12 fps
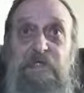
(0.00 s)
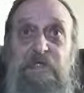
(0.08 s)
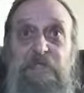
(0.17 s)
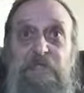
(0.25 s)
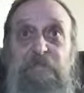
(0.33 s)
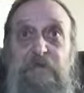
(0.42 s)

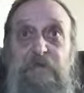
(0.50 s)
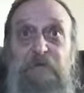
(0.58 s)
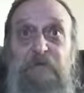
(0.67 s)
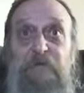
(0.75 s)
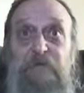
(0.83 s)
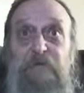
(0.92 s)
in my
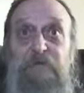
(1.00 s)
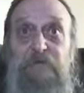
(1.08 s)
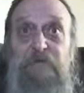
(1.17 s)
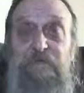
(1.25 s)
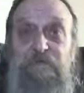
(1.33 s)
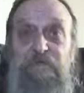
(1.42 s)

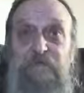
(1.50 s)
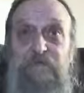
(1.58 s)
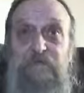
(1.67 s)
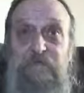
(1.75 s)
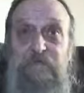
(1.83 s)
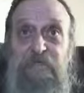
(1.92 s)
previous
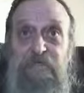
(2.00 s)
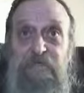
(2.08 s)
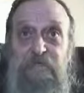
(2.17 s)
videos,